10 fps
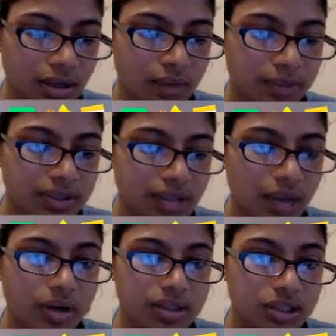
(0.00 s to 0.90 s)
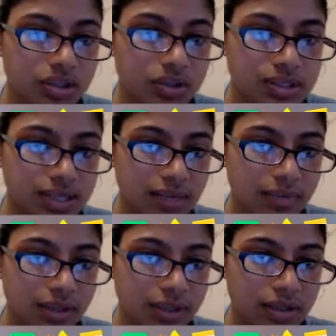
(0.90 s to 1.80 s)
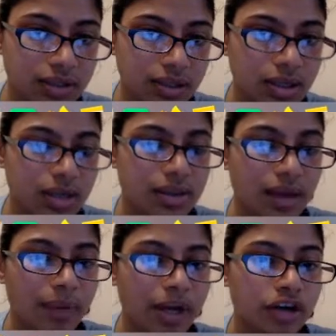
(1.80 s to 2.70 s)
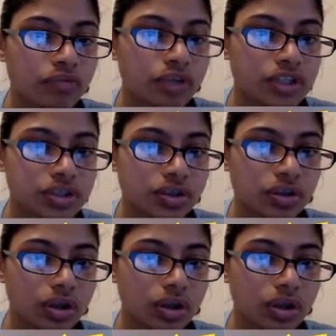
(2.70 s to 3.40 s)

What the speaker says: because I wanted to do the same thing that my original